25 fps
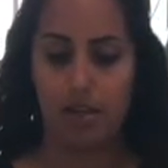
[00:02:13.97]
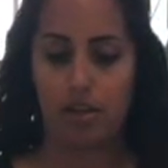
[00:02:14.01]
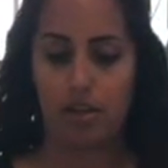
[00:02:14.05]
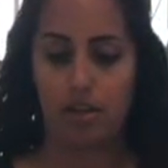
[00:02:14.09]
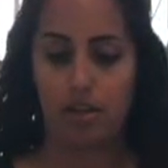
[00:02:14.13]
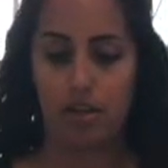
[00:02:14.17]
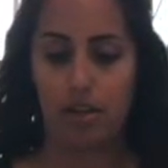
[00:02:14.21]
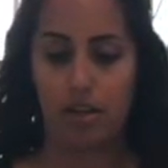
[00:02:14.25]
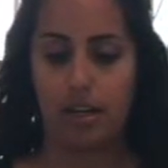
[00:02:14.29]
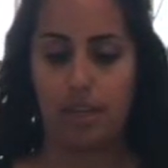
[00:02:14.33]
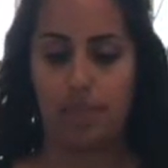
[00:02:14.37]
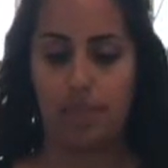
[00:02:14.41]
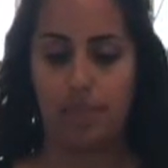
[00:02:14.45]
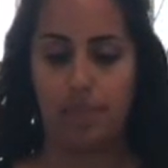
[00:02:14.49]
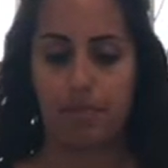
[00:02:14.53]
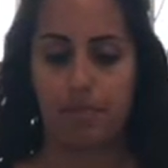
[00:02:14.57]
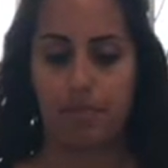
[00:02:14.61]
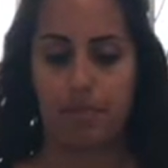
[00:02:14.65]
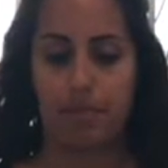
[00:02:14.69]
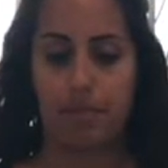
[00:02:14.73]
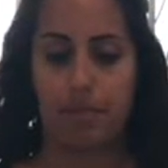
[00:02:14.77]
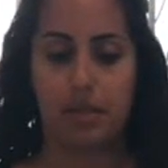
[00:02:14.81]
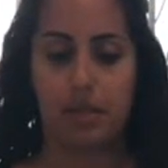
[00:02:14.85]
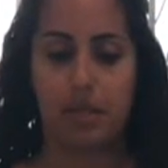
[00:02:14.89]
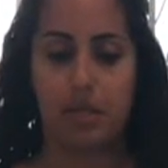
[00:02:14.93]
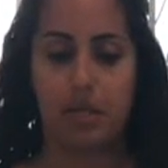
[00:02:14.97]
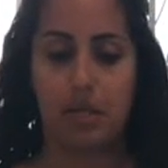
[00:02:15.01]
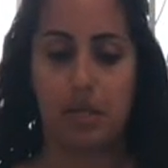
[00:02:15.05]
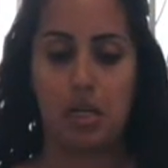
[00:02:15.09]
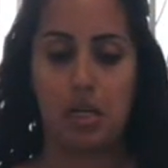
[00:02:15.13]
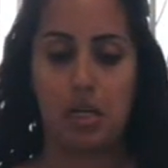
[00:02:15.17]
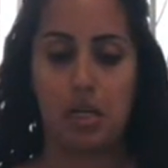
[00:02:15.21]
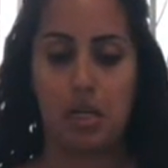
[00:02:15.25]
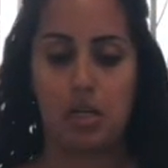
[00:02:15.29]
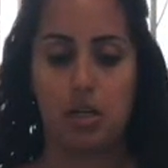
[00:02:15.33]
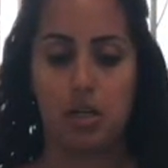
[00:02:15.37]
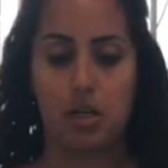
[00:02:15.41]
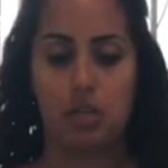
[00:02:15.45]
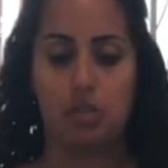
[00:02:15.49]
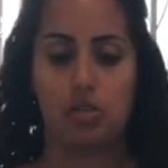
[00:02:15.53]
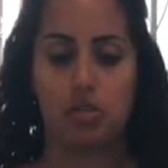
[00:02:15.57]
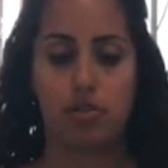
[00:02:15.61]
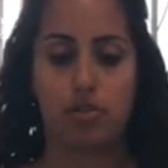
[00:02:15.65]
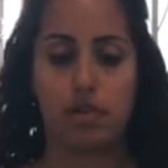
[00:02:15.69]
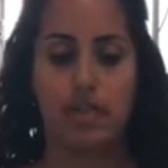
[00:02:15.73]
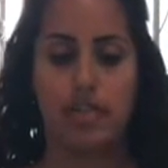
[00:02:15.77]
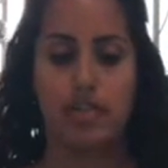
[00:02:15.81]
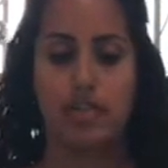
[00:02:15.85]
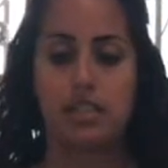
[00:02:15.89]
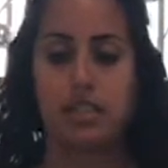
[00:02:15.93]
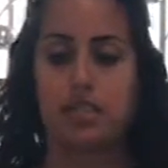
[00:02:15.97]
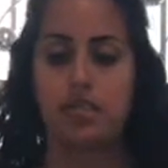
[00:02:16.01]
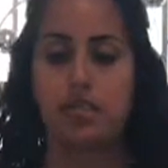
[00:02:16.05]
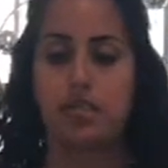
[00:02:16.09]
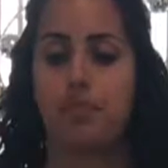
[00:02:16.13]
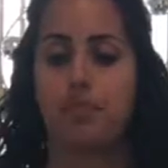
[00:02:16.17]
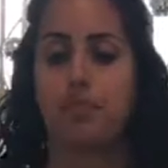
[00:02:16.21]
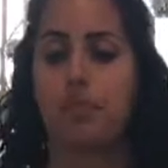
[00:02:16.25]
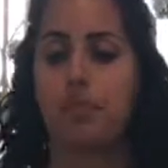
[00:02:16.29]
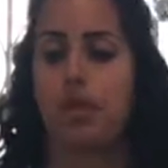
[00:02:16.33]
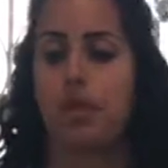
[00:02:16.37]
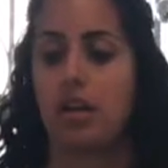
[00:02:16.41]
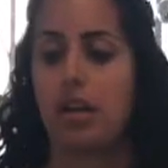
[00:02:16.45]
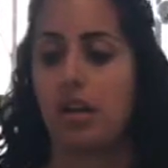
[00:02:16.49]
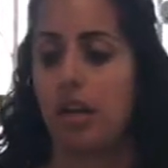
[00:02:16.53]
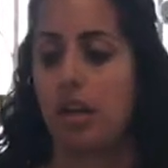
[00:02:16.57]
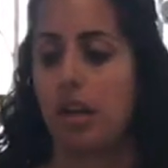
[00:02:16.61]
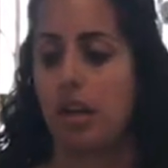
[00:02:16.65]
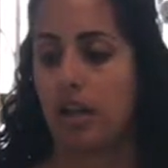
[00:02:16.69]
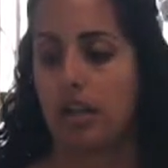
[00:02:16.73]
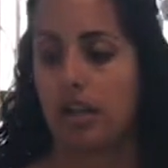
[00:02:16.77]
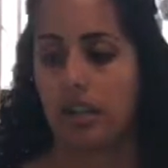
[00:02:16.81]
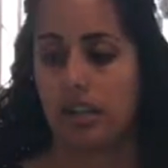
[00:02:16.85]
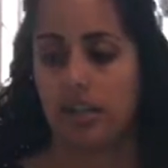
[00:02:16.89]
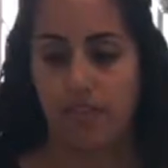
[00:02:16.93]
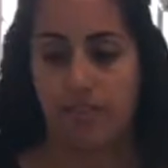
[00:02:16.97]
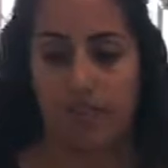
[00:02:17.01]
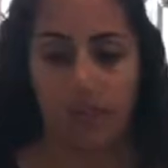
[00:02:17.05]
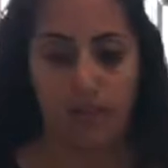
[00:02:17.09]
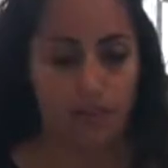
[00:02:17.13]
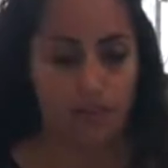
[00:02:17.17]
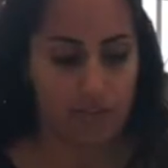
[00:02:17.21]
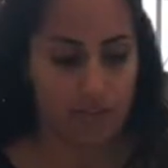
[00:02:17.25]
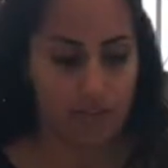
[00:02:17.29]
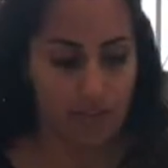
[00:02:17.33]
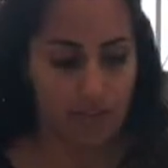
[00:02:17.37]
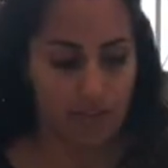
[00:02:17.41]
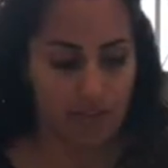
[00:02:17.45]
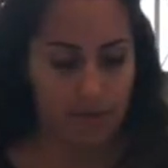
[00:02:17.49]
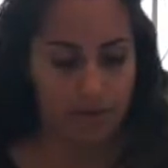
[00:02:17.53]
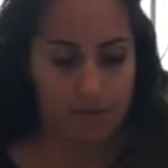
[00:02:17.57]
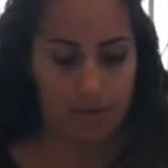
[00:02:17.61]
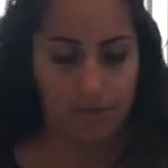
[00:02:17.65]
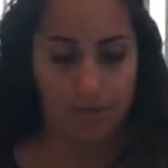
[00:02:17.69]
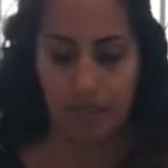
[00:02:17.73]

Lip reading: Okay, great. Leave that over there.